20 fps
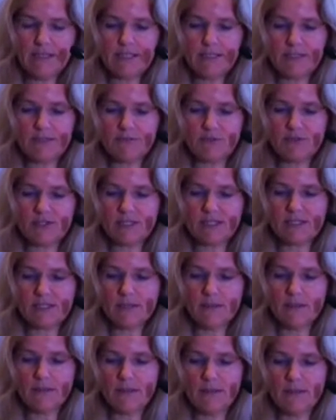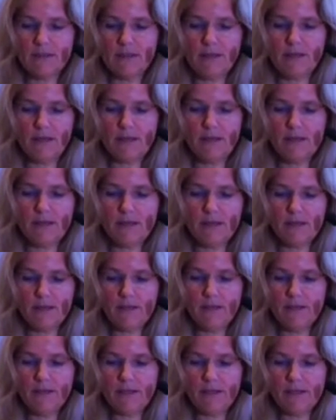difference in
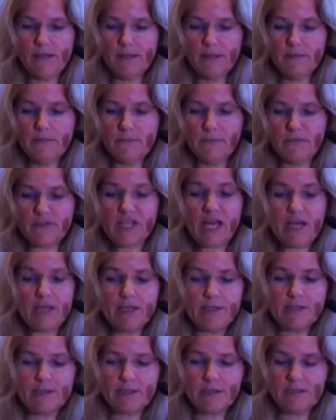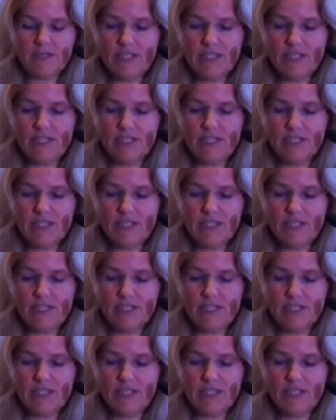the silent